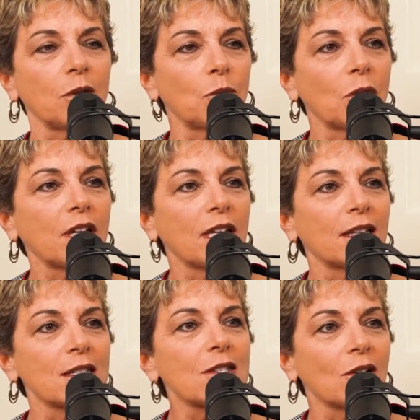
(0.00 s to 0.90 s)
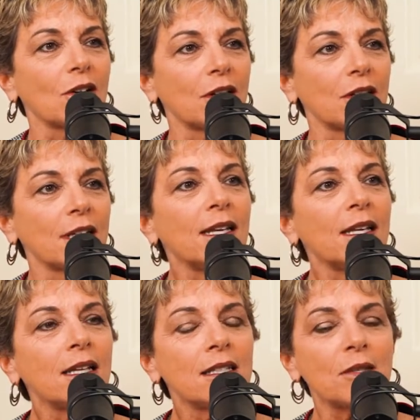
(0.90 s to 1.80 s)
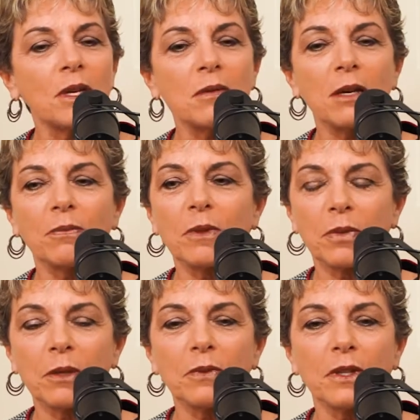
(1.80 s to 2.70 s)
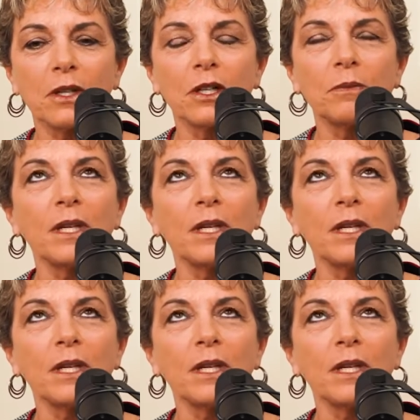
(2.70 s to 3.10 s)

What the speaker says: working this hard to maybe help the people that aren't.